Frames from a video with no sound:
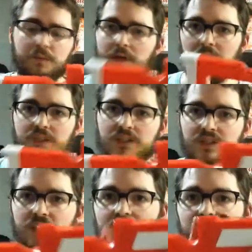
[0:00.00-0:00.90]
but let's
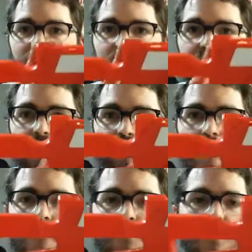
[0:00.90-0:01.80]
just say it's this
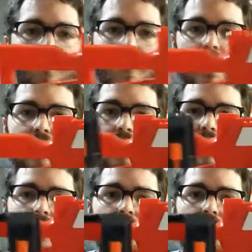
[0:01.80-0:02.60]
flat bit right here.